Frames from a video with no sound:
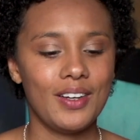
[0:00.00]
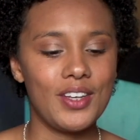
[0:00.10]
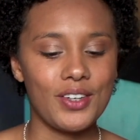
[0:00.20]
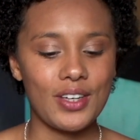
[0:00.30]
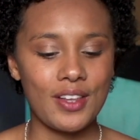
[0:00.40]

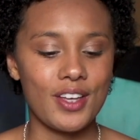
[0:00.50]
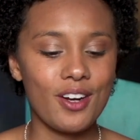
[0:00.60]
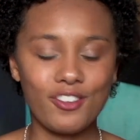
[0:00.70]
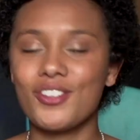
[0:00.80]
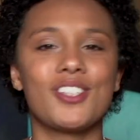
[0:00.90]
And then
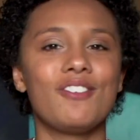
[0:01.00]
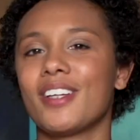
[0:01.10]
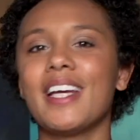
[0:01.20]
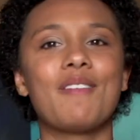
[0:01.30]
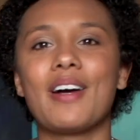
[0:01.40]
afterwards you
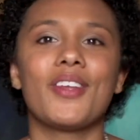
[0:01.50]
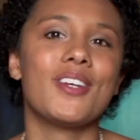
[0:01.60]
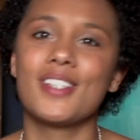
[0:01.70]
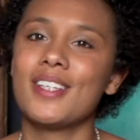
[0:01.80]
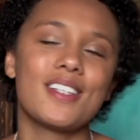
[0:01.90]
forget about
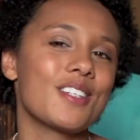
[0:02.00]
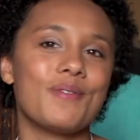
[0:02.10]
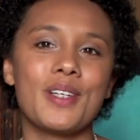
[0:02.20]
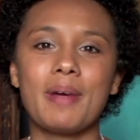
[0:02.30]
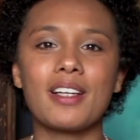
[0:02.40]
those and it
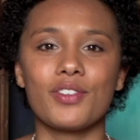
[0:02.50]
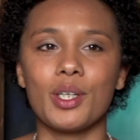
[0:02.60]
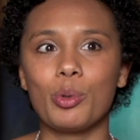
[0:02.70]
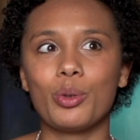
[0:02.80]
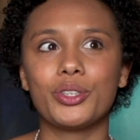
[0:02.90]
doesn't really matter
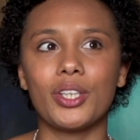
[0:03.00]
anymore.